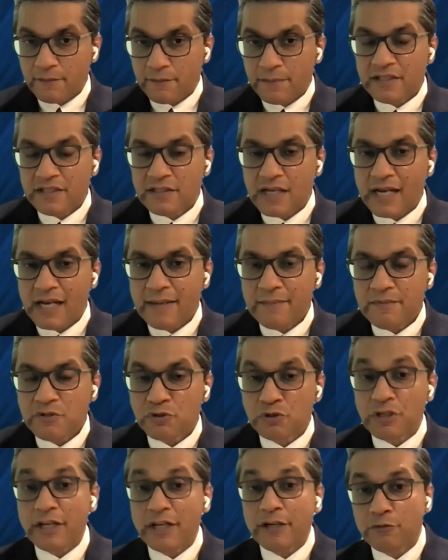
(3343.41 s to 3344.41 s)
there have been
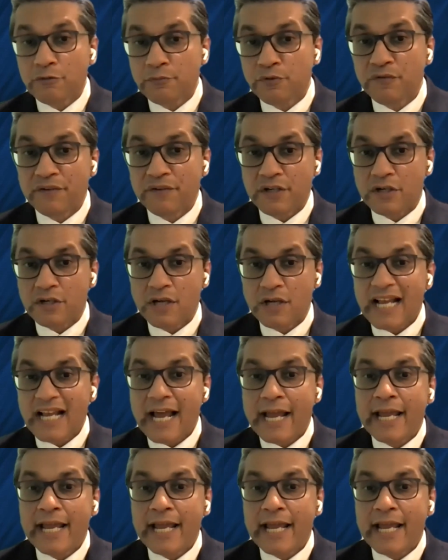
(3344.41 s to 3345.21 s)
times, should I remove it or not?